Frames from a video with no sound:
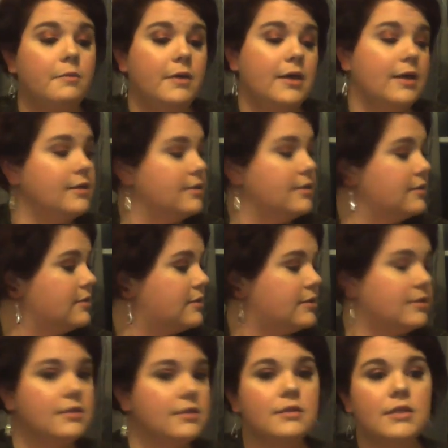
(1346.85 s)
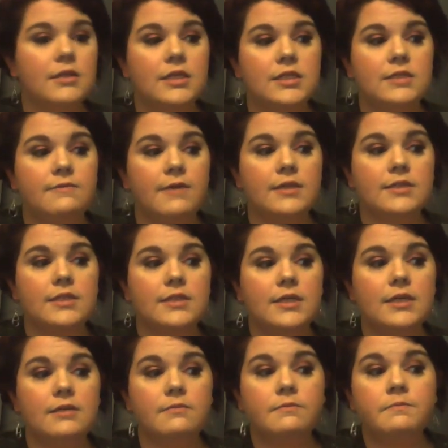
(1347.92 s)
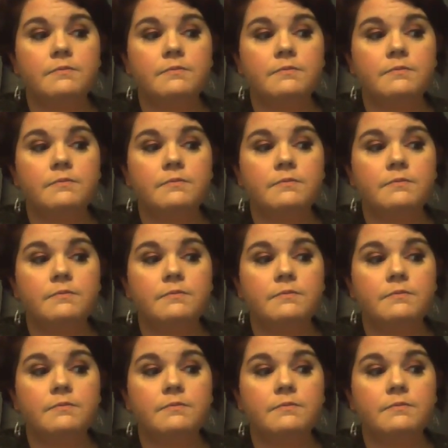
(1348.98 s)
because let's face it,